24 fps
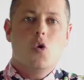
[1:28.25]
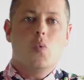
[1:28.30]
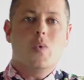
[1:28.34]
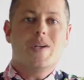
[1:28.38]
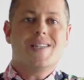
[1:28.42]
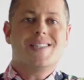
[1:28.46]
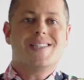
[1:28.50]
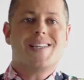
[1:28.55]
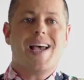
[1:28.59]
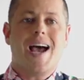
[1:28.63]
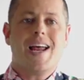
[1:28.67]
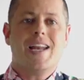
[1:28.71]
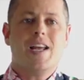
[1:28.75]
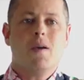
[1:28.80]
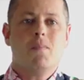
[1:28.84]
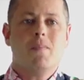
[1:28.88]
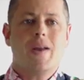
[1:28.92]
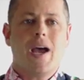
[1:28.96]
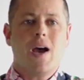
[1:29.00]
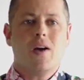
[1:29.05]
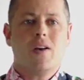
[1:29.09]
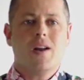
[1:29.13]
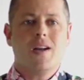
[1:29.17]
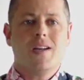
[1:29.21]
We sat him
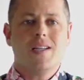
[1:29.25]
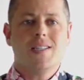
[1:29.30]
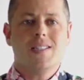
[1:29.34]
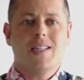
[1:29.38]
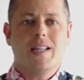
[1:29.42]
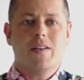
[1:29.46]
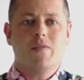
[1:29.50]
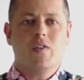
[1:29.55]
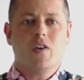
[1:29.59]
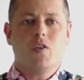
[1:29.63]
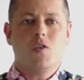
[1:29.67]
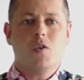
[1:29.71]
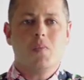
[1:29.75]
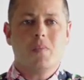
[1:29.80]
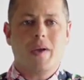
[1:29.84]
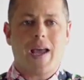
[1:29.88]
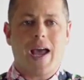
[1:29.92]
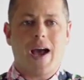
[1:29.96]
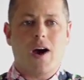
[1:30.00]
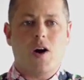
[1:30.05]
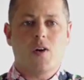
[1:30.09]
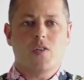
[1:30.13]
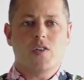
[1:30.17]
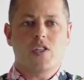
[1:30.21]
down on his living room
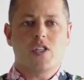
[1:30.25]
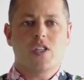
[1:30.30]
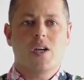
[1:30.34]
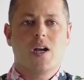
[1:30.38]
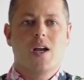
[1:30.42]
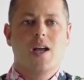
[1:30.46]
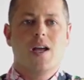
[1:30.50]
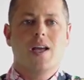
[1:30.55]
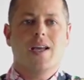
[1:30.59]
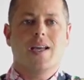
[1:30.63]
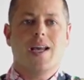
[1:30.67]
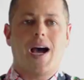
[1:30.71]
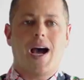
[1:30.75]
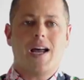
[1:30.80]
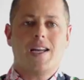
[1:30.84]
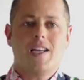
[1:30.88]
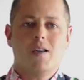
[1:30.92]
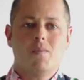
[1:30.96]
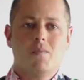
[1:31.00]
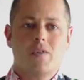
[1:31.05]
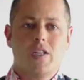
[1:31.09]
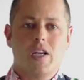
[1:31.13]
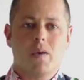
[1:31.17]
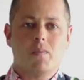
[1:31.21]
couch, got
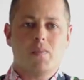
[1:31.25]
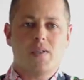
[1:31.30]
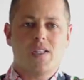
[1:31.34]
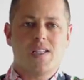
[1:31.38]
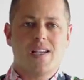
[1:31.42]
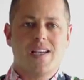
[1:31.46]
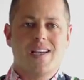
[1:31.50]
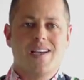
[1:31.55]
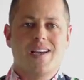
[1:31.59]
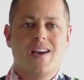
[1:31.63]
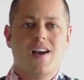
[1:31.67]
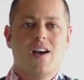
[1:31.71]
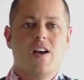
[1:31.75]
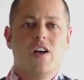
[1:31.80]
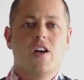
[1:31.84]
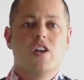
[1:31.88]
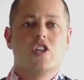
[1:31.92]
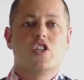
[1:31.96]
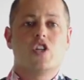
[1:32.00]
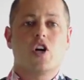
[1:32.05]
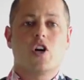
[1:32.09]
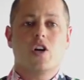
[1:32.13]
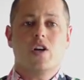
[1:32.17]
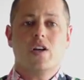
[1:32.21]
him tipsy,
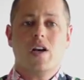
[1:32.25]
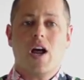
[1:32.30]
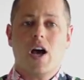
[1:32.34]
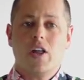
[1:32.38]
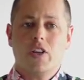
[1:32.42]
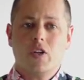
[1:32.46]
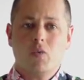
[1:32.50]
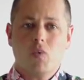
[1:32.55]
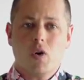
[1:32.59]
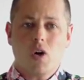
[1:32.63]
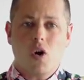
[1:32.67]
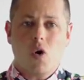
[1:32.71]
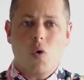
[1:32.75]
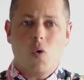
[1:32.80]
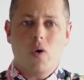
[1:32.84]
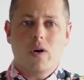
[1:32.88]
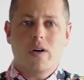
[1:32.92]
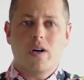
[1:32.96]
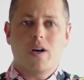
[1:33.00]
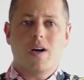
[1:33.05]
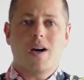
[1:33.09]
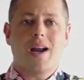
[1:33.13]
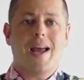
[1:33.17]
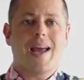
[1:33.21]
turned on the
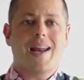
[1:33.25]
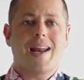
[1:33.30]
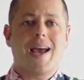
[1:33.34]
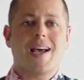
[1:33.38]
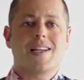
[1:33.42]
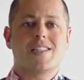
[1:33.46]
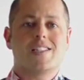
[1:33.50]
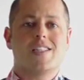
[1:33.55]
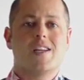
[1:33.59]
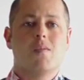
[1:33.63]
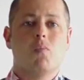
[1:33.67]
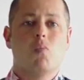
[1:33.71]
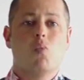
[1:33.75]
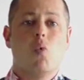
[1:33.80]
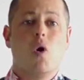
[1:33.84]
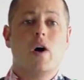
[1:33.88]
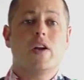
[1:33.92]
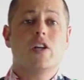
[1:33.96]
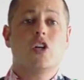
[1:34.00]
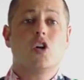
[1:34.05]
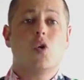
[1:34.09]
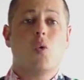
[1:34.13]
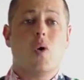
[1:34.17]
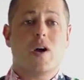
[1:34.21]
recorder, and asked him
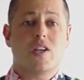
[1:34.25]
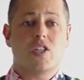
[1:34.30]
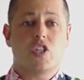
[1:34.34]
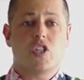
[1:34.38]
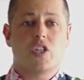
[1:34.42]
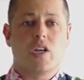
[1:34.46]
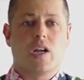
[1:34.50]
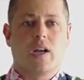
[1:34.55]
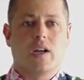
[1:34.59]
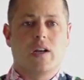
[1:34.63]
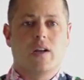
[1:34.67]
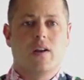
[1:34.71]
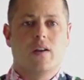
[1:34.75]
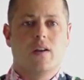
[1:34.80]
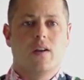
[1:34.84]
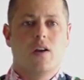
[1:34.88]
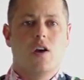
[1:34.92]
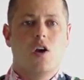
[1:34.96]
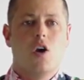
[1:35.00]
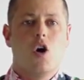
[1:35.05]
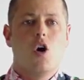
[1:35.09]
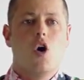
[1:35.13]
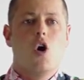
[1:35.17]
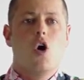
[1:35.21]
one question.
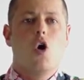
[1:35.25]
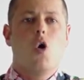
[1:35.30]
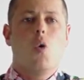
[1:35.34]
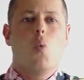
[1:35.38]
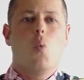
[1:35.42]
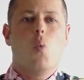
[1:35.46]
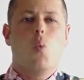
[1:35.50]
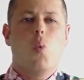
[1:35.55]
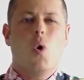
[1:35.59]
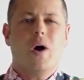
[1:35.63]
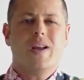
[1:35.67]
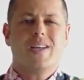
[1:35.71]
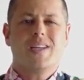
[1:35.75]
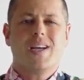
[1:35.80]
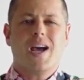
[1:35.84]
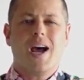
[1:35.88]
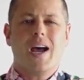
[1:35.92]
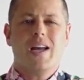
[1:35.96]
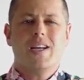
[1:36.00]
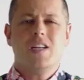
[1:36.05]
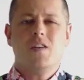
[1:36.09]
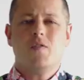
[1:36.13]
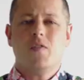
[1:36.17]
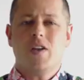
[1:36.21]
What
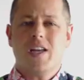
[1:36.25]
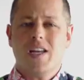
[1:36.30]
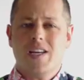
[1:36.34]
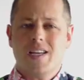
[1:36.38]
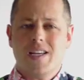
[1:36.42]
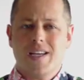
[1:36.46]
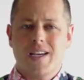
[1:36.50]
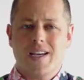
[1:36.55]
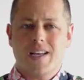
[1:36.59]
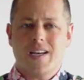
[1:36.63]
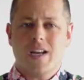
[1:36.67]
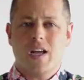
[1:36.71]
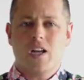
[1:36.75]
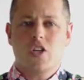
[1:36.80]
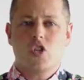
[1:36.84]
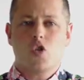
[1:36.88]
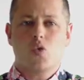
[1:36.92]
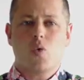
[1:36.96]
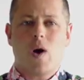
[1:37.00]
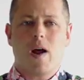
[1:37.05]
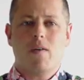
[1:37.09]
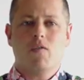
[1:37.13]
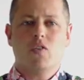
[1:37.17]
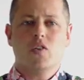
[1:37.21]
kind of idiot
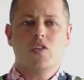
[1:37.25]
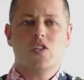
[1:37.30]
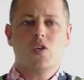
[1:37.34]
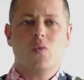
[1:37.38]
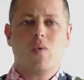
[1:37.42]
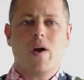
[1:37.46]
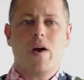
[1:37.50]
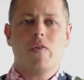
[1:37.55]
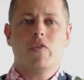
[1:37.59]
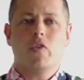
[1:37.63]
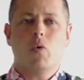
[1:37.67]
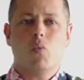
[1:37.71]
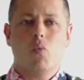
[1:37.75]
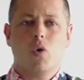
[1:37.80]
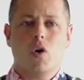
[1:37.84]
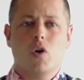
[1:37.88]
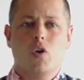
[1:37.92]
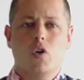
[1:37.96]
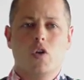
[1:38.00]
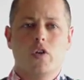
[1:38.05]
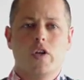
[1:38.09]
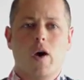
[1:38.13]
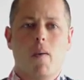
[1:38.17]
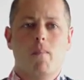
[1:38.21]
travels around the
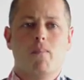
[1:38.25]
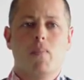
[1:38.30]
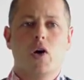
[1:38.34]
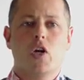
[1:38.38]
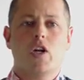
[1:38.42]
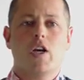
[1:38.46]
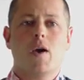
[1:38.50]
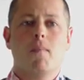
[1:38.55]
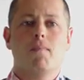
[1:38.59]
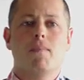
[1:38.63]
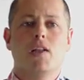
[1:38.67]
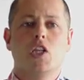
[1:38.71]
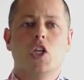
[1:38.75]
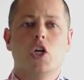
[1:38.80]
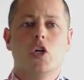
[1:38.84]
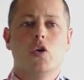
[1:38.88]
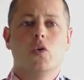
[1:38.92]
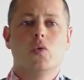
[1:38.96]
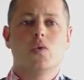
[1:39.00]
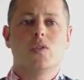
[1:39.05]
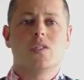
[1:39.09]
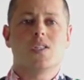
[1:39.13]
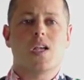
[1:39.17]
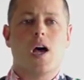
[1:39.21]
world putting
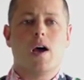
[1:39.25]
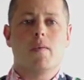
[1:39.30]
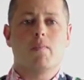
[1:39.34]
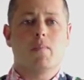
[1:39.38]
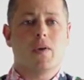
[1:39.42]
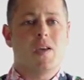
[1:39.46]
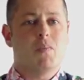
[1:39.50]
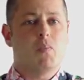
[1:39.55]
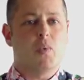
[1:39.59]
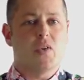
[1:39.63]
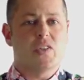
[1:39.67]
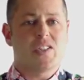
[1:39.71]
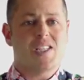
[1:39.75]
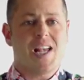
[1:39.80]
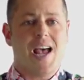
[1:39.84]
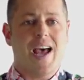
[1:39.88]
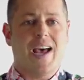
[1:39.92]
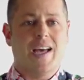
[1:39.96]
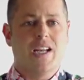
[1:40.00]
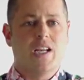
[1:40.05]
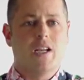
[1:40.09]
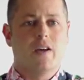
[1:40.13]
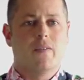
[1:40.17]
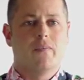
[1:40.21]
balloons on people's
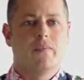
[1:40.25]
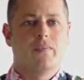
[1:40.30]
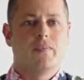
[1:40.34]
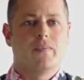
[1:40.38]
head?